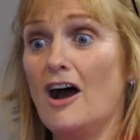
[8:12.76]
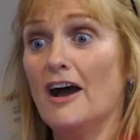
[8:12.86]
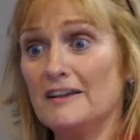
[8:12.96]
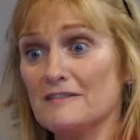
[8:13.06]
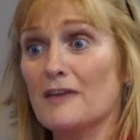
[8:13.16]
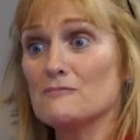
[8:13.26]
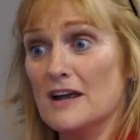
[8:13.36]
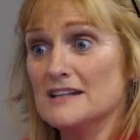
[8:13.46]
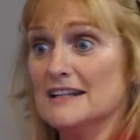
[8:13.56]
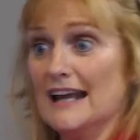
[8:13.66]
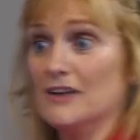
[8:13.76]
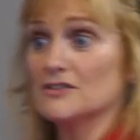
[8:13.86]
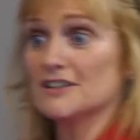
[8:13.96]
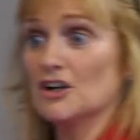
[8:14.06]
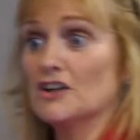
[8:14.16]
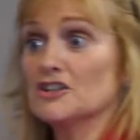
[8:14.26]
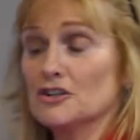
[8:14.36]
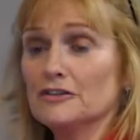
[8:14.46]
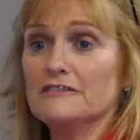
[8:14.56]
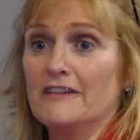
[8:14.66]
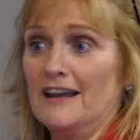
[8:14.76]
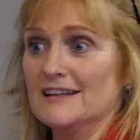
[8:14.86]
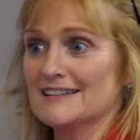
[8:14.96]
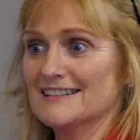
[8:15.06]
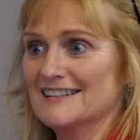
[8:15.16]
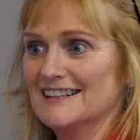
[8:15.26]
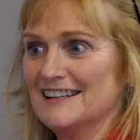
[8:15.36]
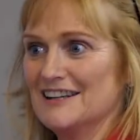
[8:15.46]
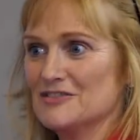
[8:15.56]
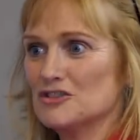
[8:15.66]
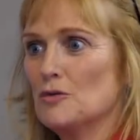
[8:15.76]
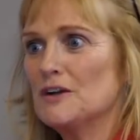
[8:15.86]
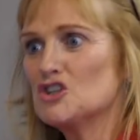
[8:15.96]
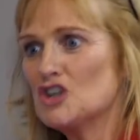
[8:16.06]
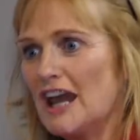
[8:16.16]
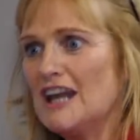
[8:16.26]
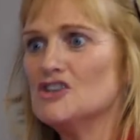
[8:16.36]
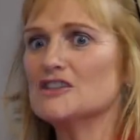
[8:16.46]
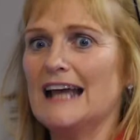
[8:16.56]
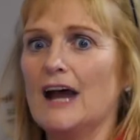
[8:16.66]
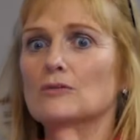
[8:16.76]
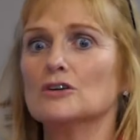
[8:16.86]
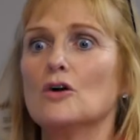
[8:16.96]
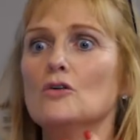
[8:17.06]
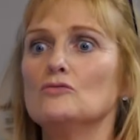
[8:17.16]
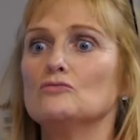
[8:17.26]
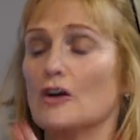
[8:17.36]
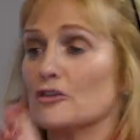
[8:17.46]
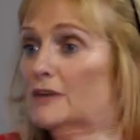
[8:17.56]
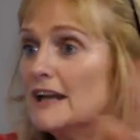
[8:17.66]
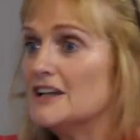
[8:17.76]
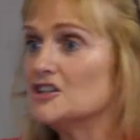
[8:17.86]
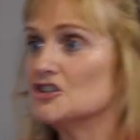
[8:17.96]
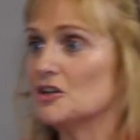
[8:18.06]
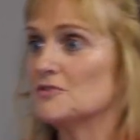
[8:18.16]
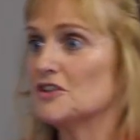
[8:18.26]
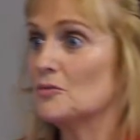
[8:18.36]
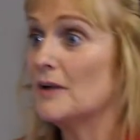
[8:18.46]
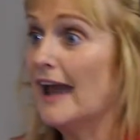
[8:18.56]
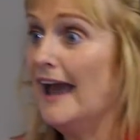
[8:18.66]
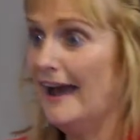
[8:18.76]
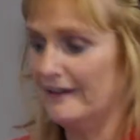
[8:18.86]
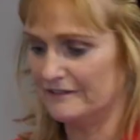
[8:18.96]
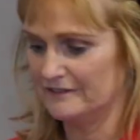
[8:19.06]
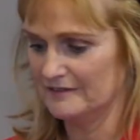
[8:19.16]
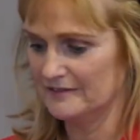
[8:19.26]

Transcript: I am ready now to start another phase. So it changes the relationships that we have.